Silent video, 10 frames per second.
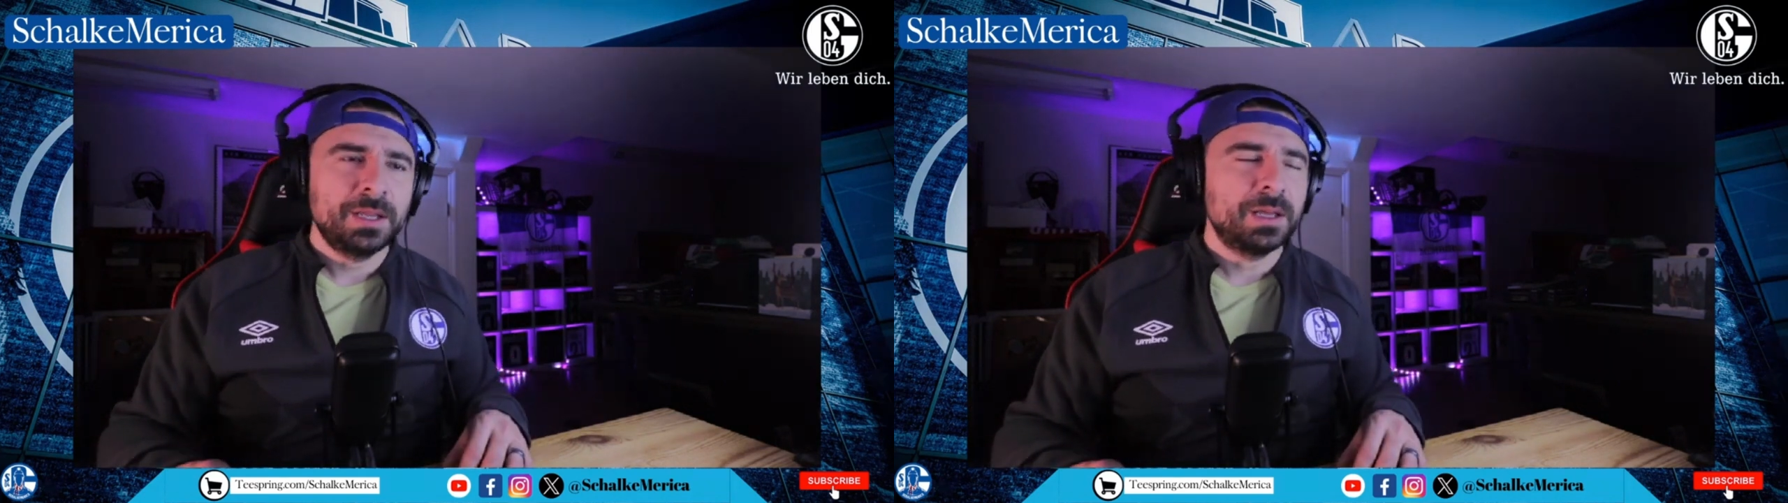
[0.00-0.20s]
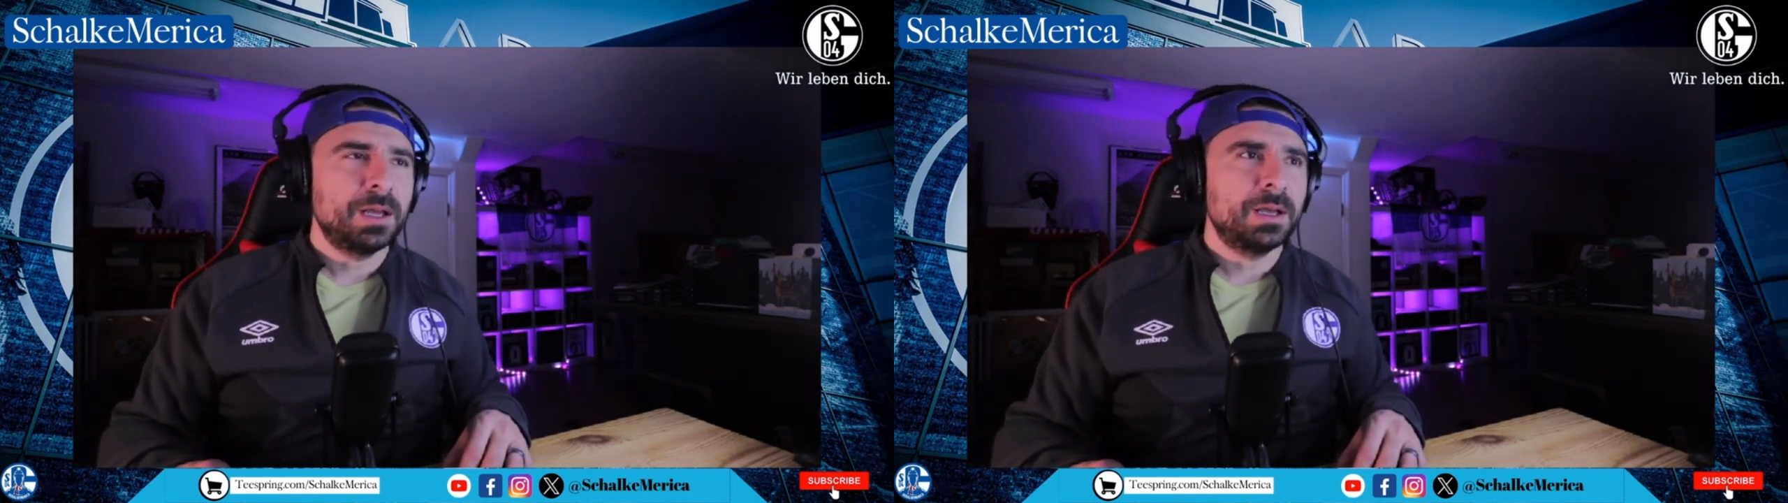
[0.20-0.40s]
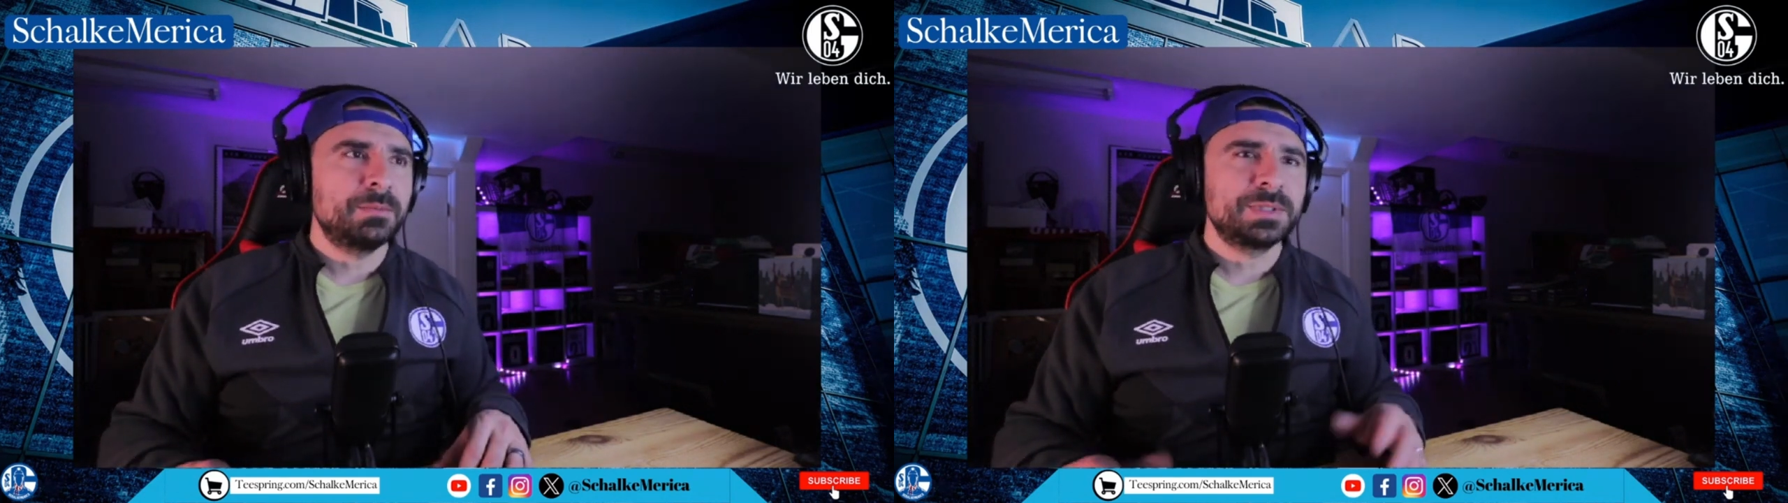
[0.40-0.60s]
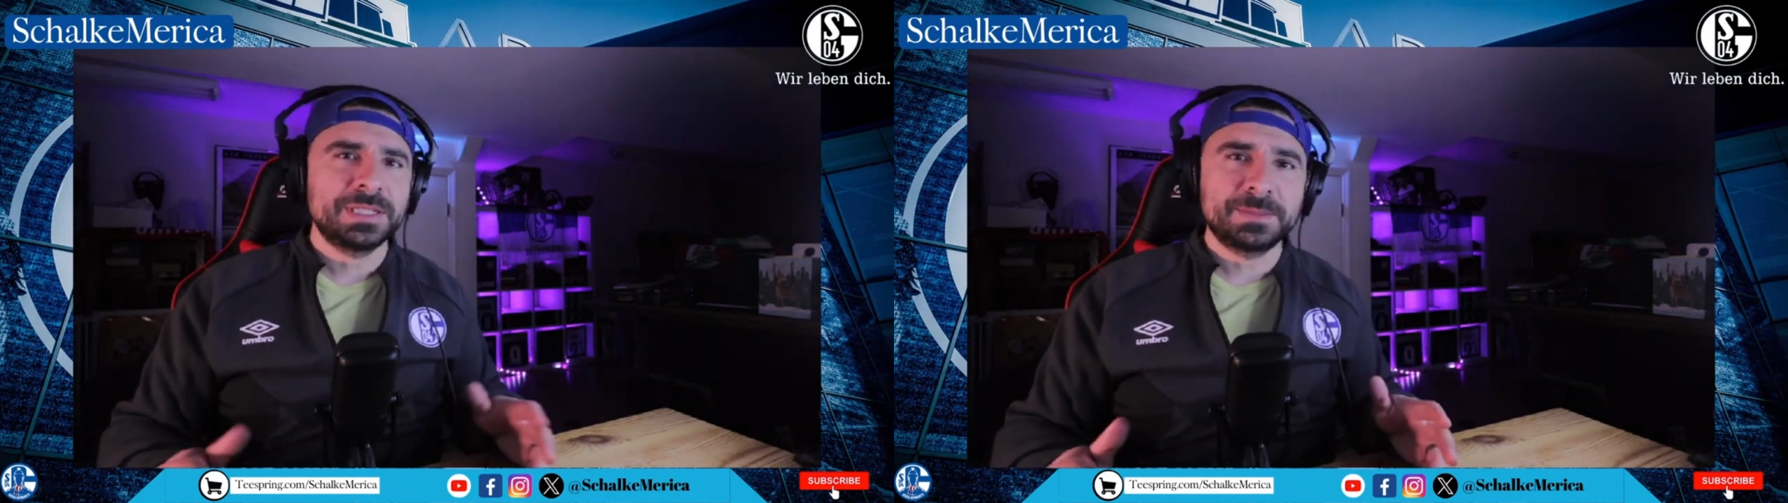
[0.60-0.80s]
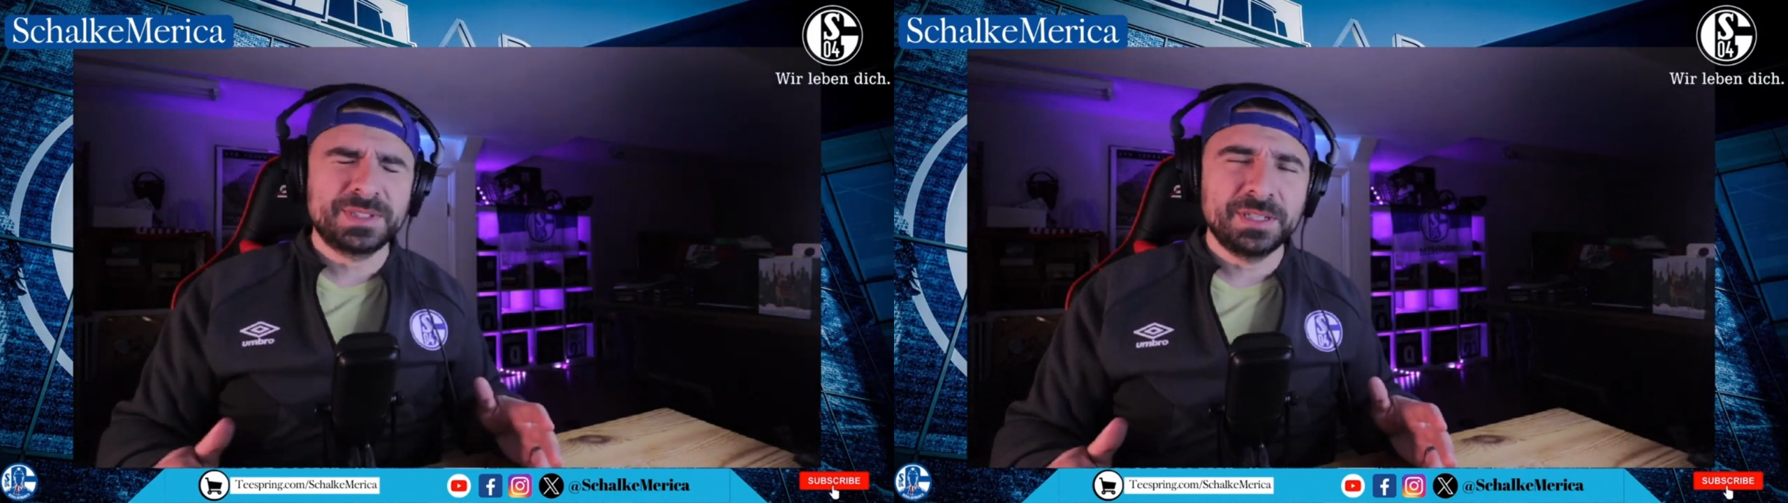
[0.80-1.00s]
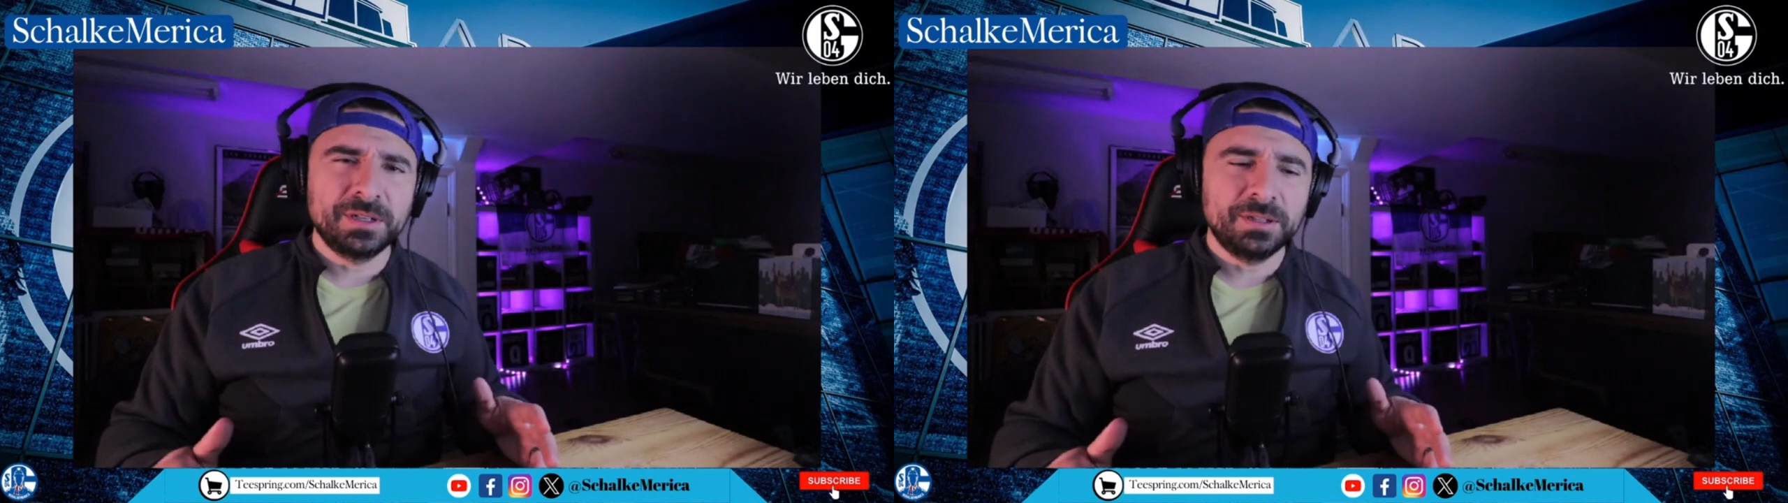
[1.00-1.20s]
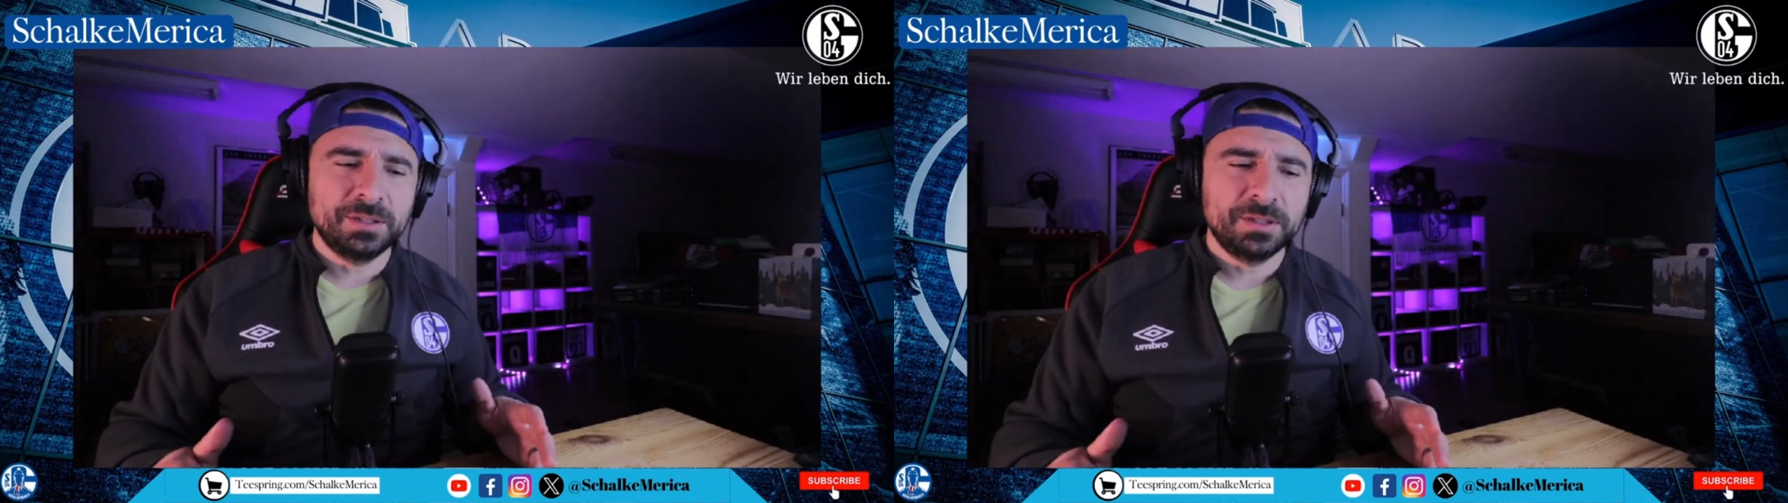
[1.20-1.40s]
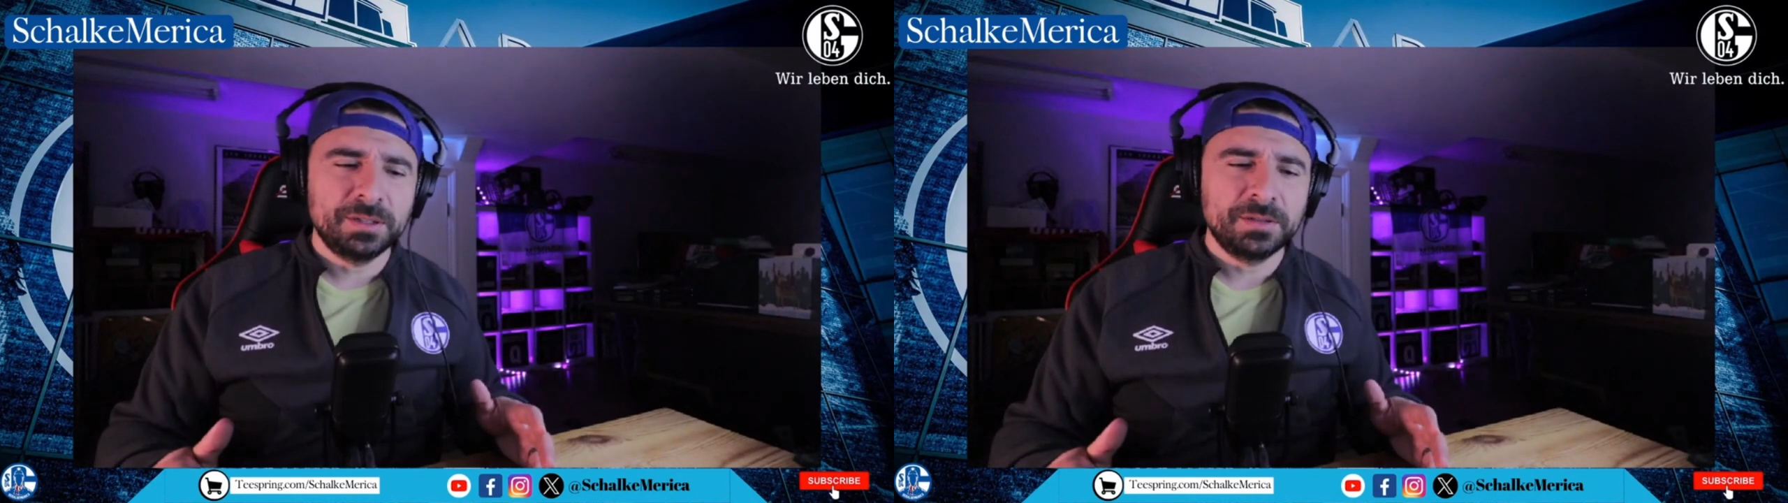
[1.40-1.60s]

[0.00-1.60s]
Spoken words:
He's got some skill.